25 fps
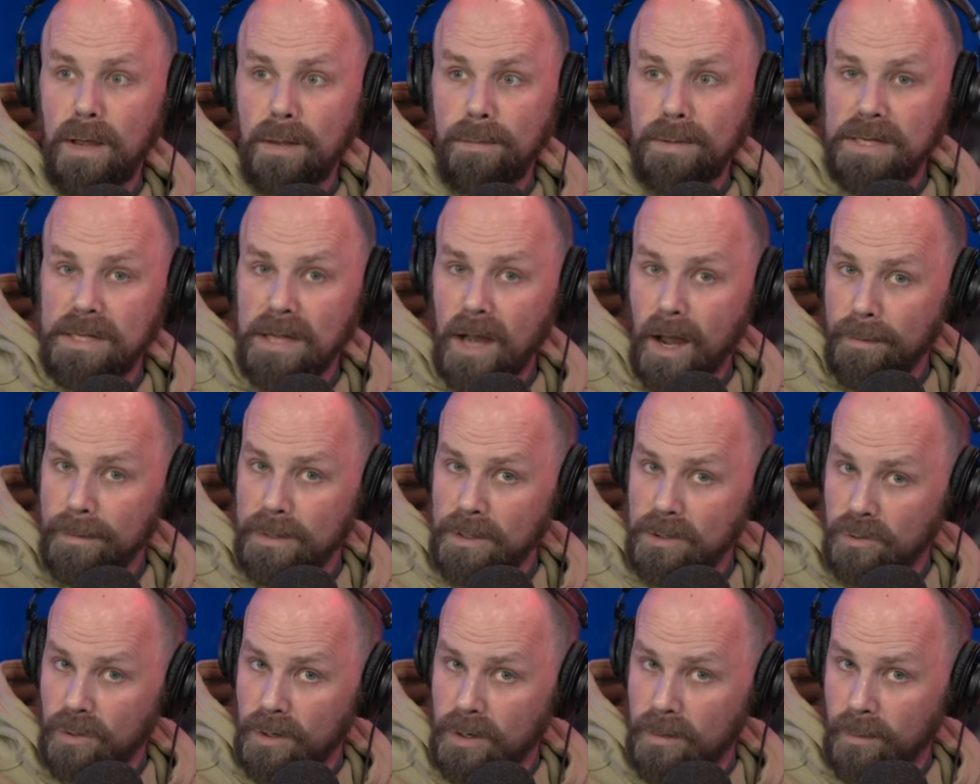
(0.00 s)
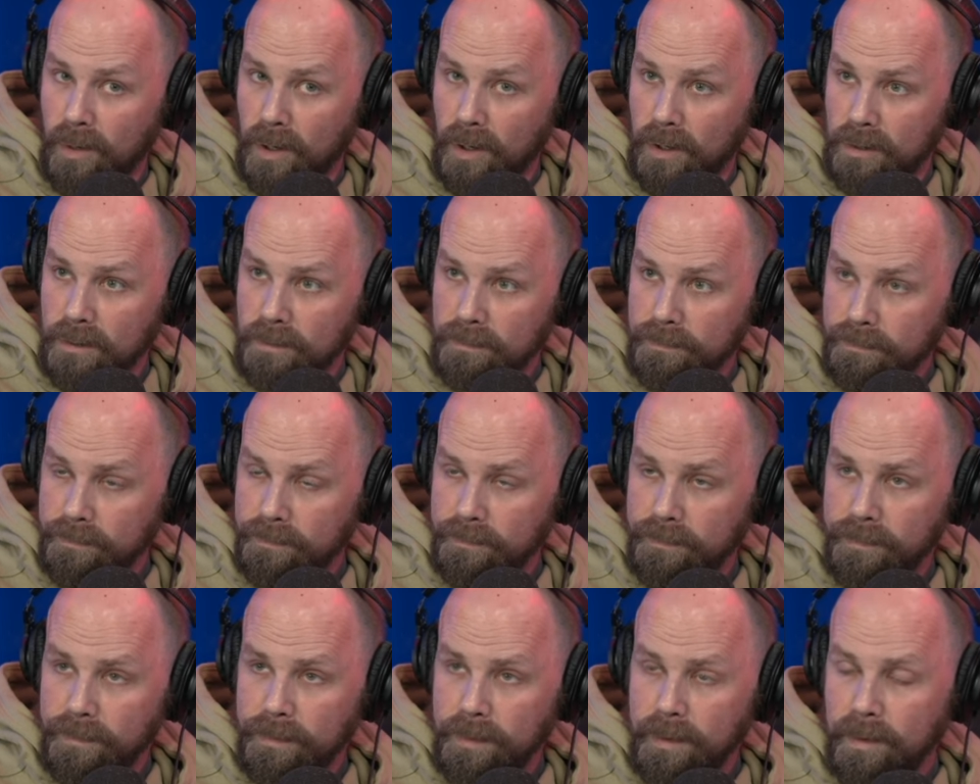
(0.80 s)
Maybe Tommy Dreamer.
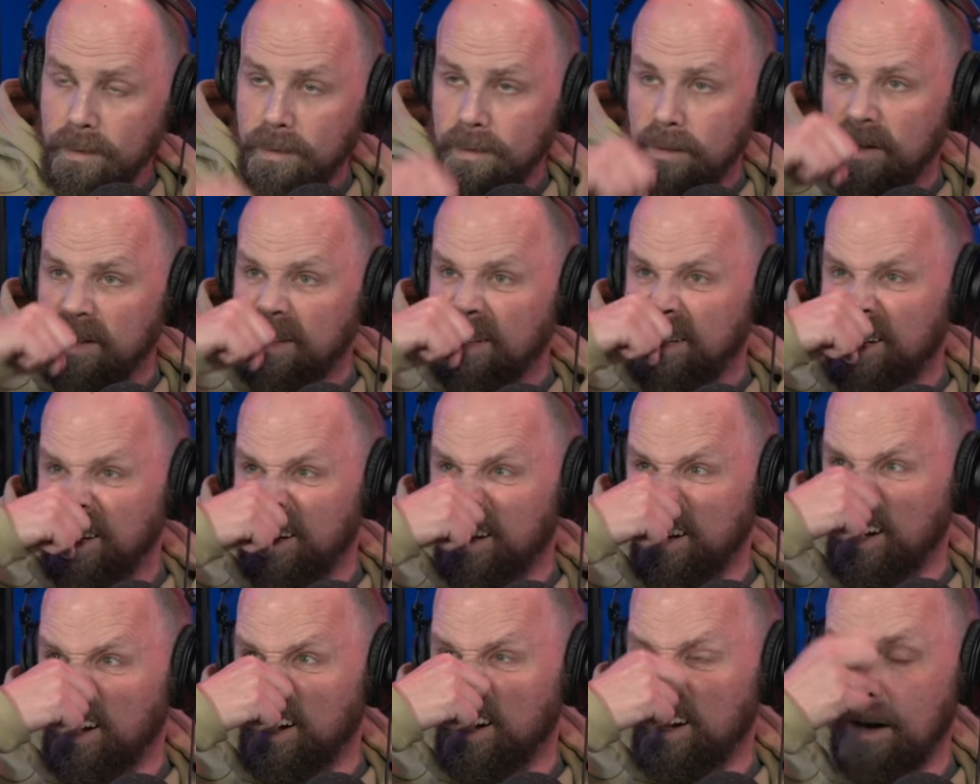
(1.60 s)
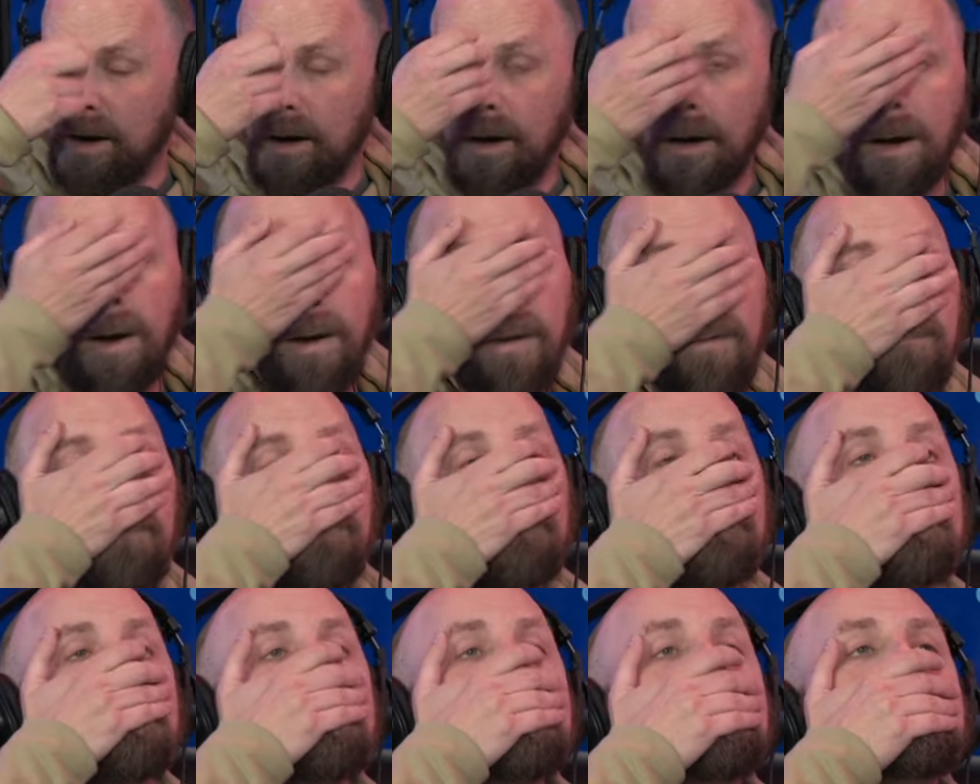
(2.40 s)

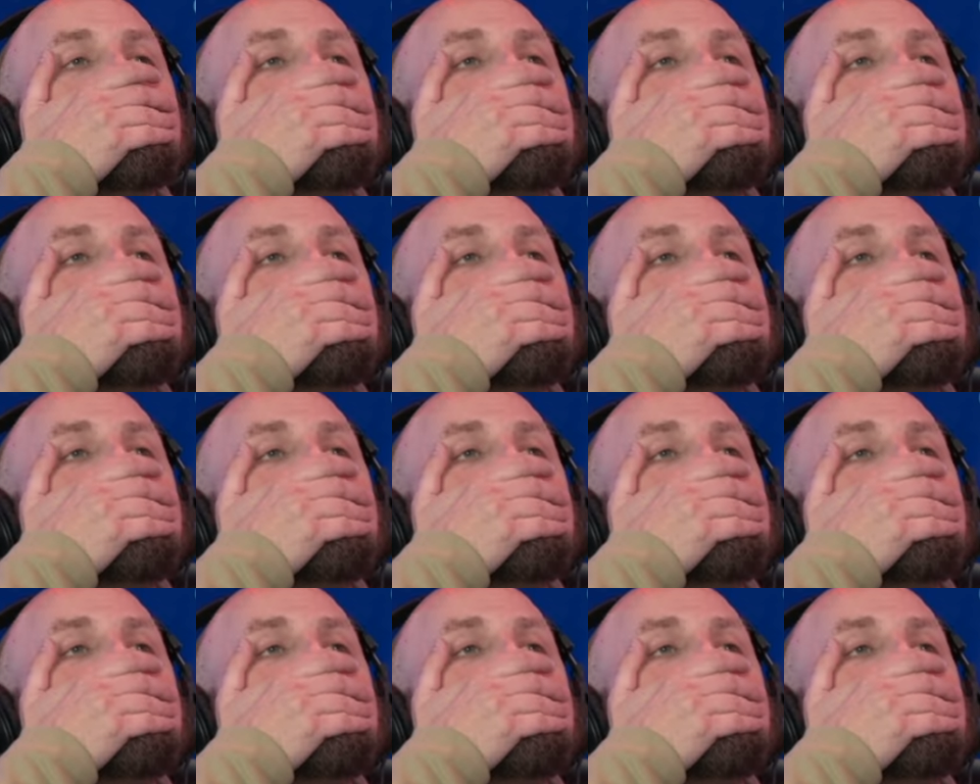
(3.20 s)
Trying